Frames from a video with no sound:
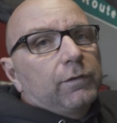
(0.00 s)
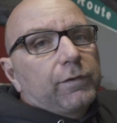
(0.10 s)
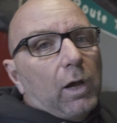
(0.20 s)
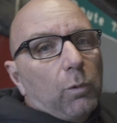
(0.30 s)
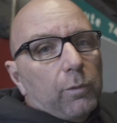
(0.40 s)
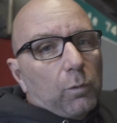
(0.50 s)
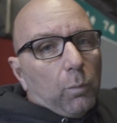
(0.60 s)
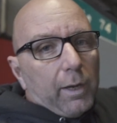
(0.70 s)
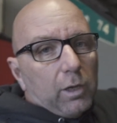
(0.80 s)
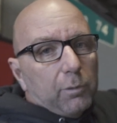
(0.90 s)
this out with a
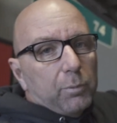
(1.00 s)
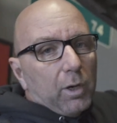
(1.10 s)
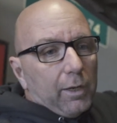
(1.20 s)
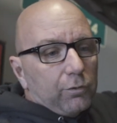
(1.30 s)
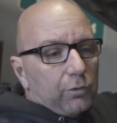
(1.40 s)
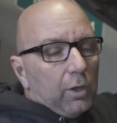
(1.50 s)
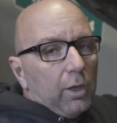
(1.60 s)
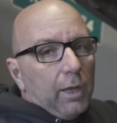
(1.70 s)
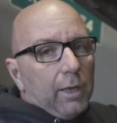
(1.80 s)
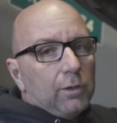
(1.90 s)
wire brush
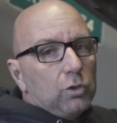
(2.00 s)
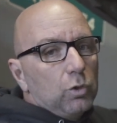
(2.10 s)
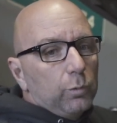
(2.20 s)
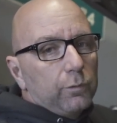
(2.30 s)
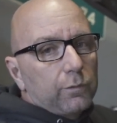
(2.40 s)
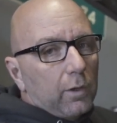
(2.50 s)
and use